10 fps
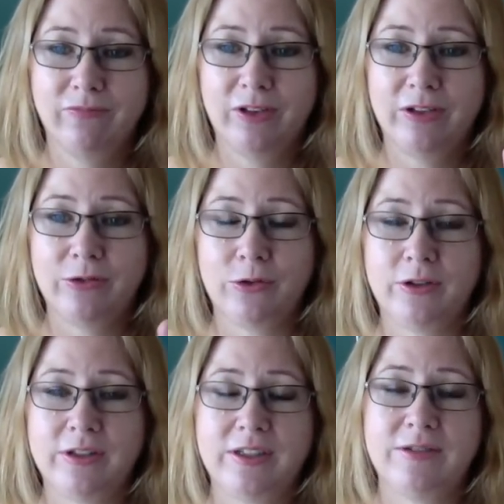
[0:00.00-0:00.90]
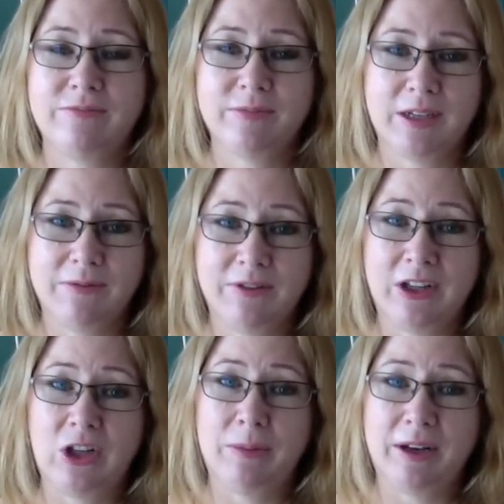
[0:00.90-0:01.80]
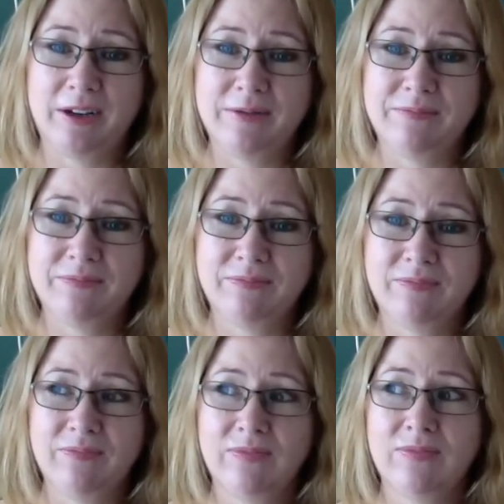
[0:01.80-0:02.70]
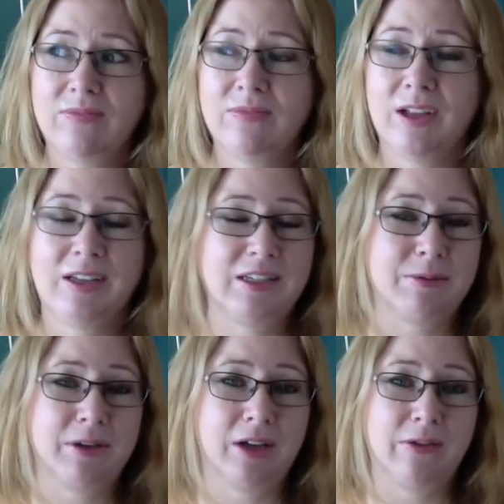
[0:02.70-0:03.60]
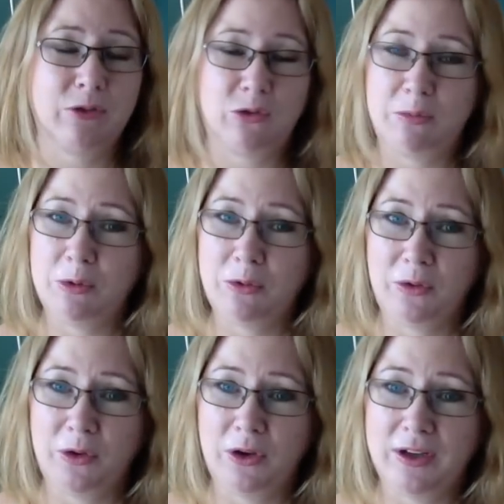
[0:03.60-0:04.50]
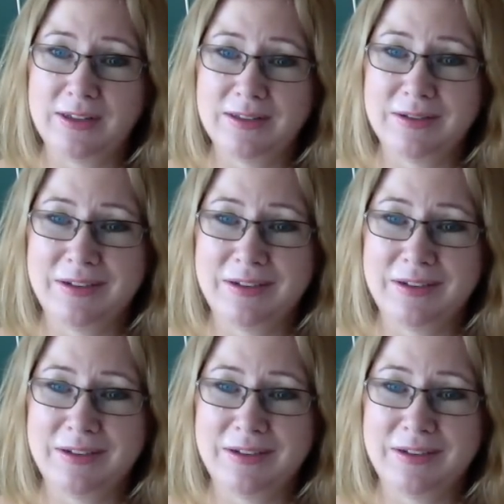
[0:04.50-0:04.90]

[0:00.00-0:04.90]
fingers crossed that I'm feeling a lot better. And next week I have a good report for you guys.